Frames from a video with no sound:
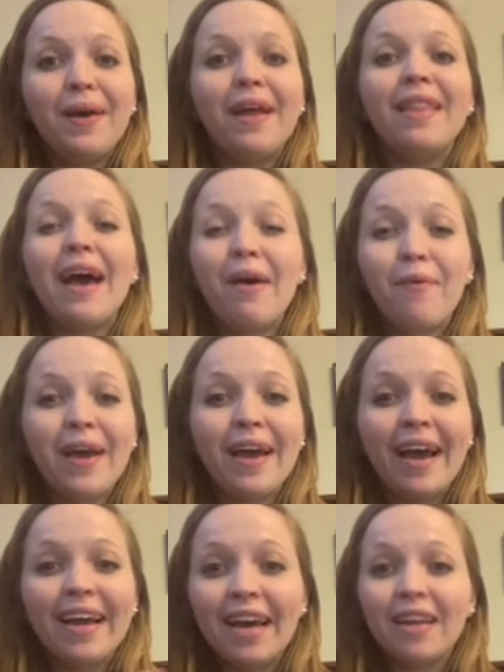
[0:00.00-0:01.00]
And that way
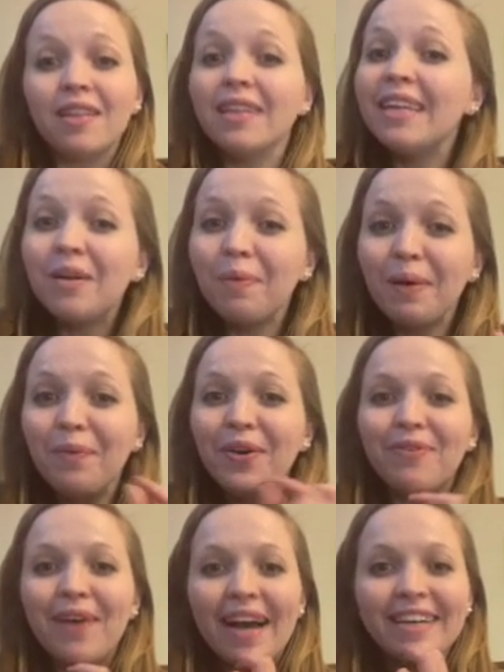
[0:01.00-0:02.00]
I got a little bit more
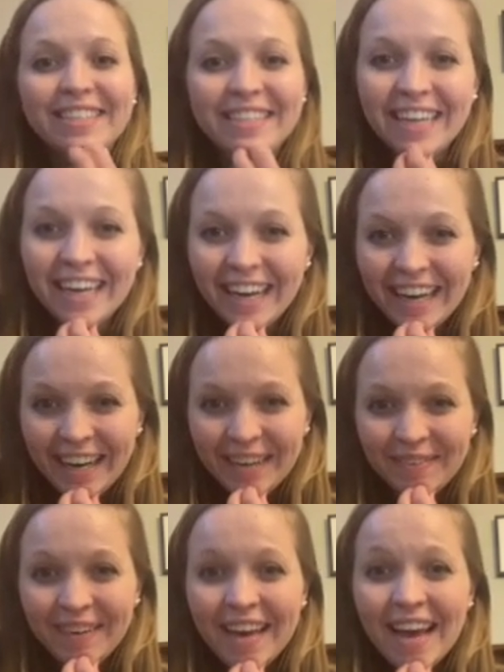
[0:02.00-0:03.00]
rest.
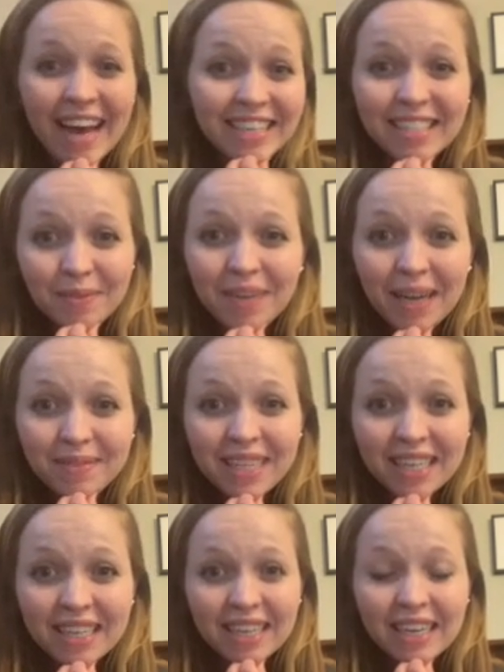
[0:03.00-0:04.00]
And sometimes
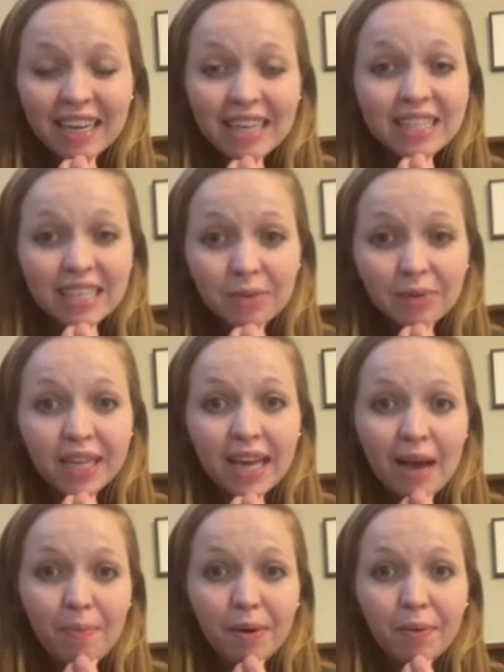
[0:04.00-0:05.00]
that it did really
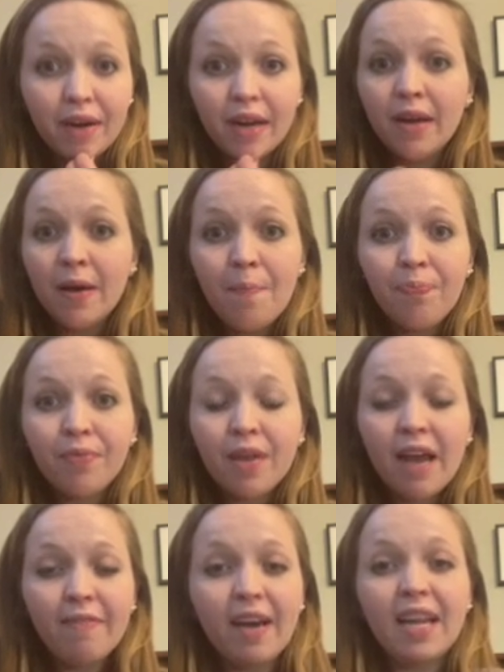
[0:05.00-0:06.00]
happen where
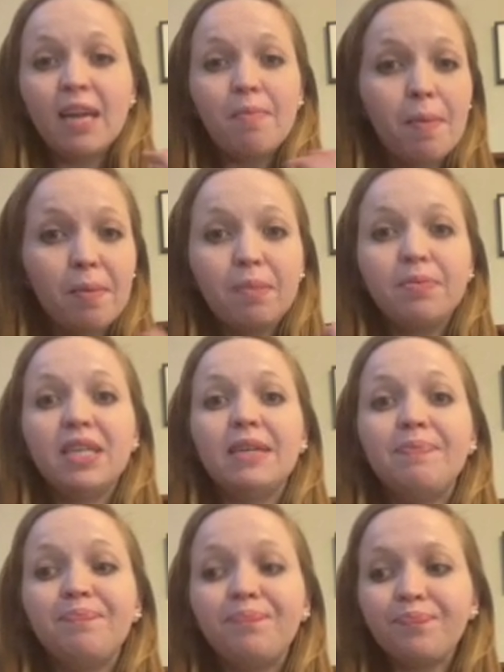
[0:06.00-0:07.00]
I fed him, I burped
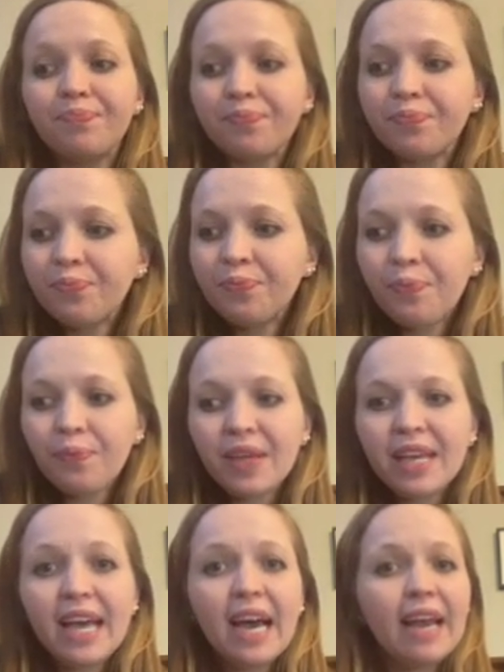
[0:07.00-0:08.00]
him.
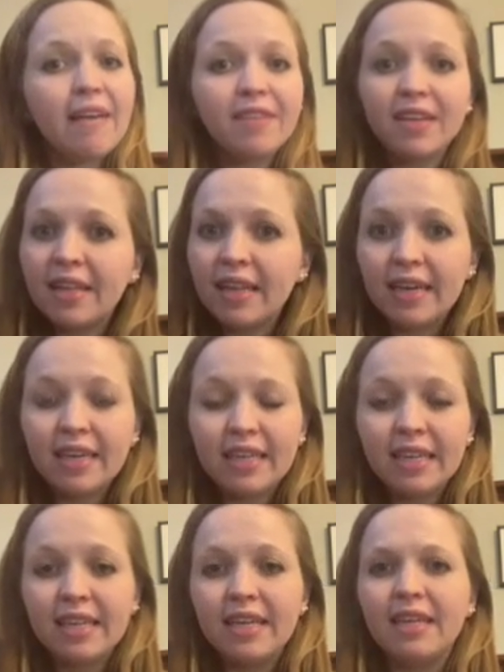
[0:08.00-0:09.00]
He had everything that he
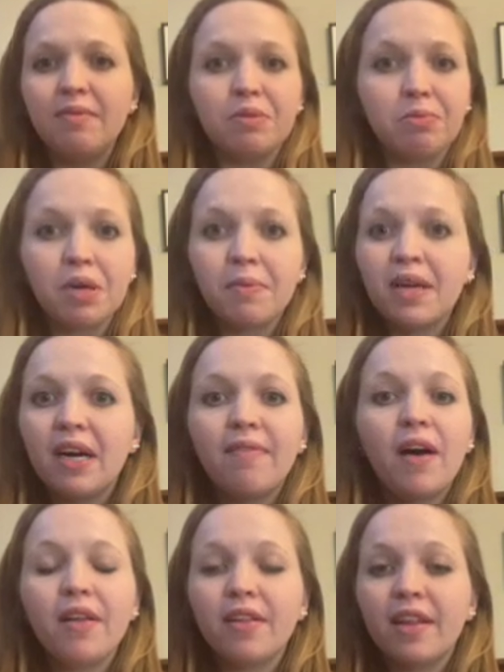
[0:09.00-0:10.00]
needed. He was warm enough,
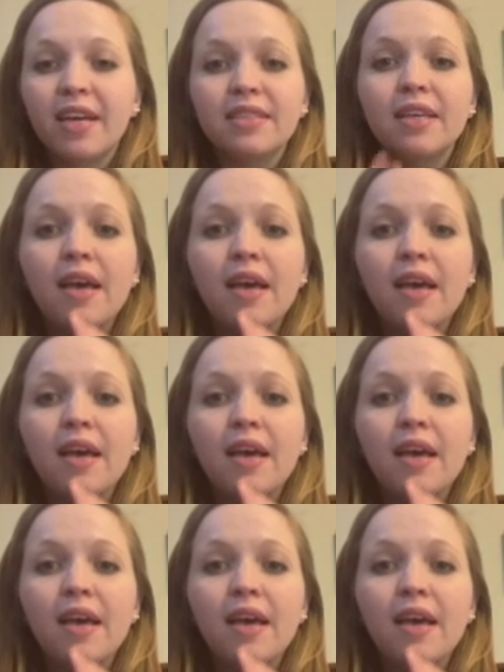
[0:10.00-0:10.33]
all the things.